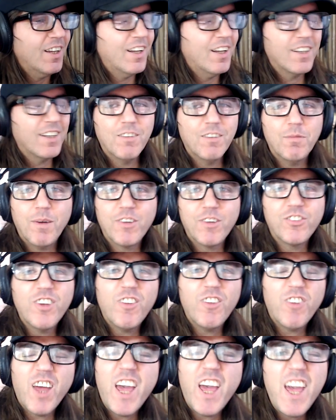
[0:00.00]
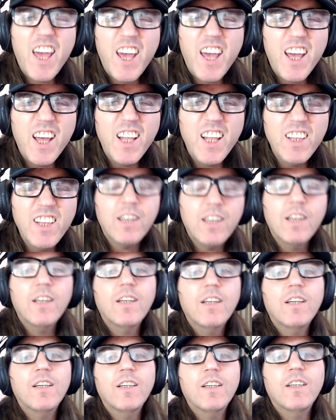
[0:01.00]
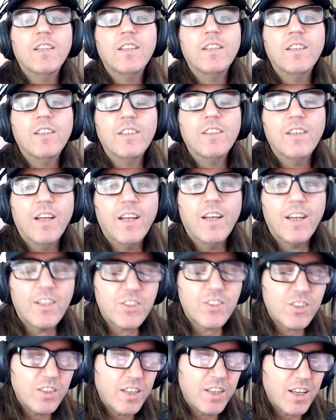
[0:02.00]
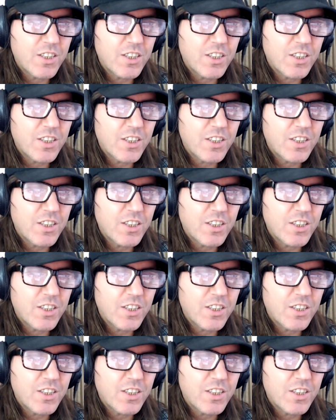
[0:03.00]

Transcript: Give myself a hand. Actually,